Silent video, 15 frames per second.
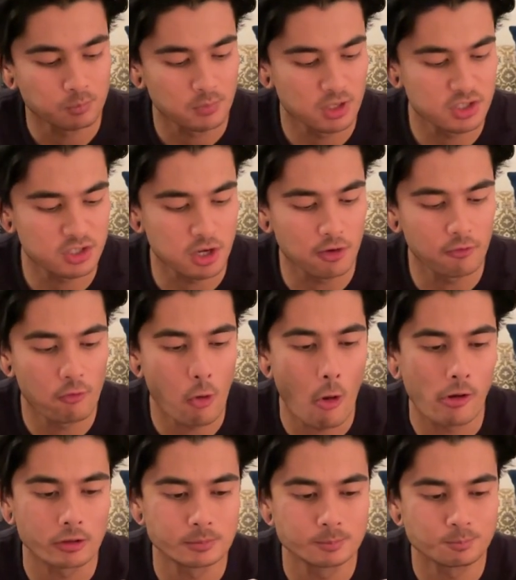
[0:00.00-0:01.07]
and stuff
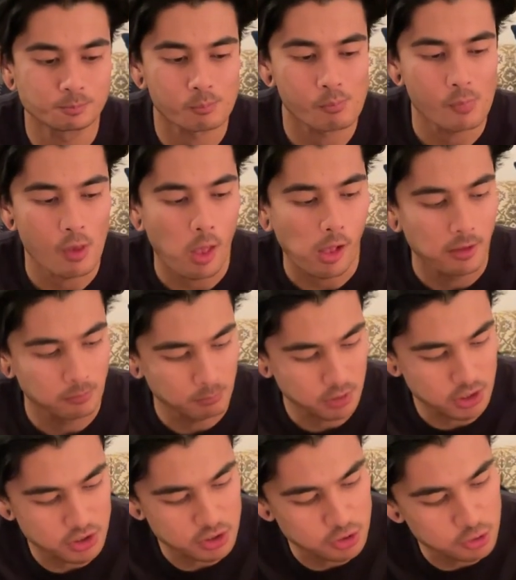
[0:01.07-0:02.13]
with
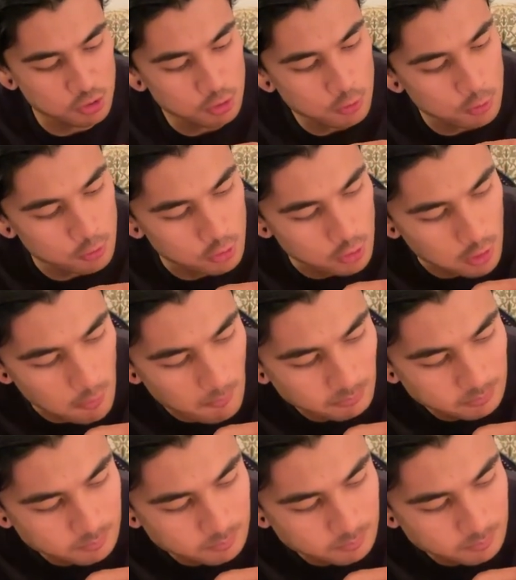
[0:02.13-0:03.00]
this unicorn on it.